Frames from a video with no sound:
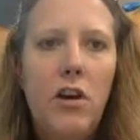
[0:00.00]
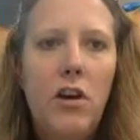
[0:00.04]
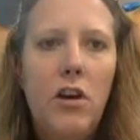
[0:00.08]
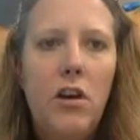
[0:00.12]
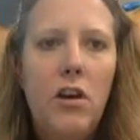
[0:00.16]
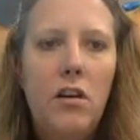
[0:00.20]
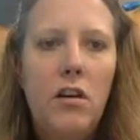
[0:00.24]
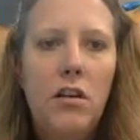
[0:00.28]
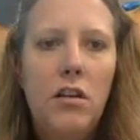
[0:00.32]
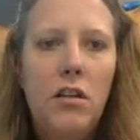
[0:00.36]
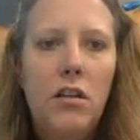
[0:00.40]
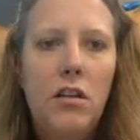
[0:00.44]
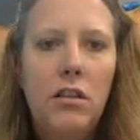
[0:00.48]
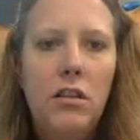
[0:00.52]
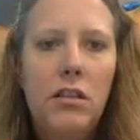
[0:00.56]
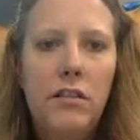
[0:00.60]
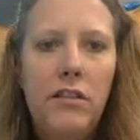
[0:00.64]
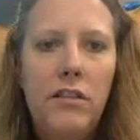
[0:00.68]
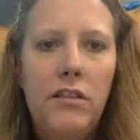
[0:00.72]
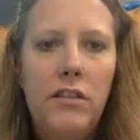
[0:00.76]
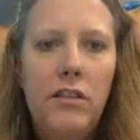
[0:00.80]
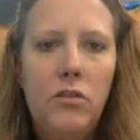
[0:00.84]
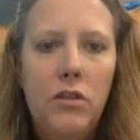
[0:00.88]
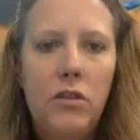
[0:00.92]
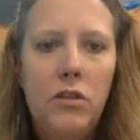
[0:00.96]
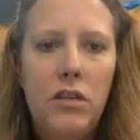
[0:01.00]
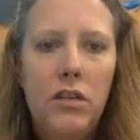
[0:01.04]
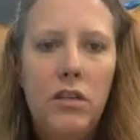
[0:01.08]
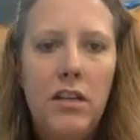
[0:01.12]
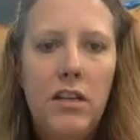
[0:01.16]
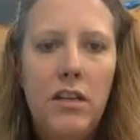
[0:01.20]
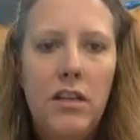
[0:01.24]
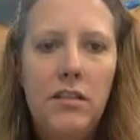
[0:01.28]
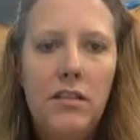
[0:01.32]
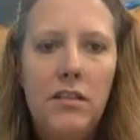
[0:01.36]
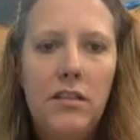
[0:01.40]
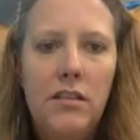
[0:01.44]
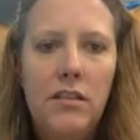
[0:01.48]
all of these
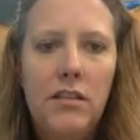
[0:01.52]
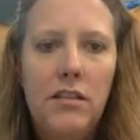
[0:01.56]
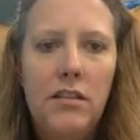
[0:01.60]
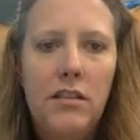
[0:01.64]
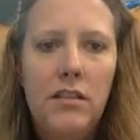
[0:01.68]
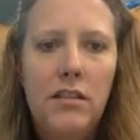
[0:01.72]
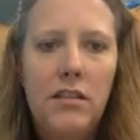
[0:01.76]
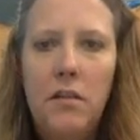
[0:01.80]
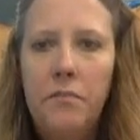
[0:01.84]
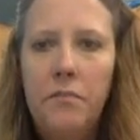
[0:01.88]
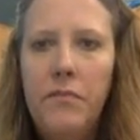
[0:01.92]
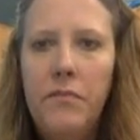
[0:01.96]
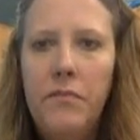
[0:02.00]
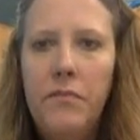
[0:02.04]
organelles in them.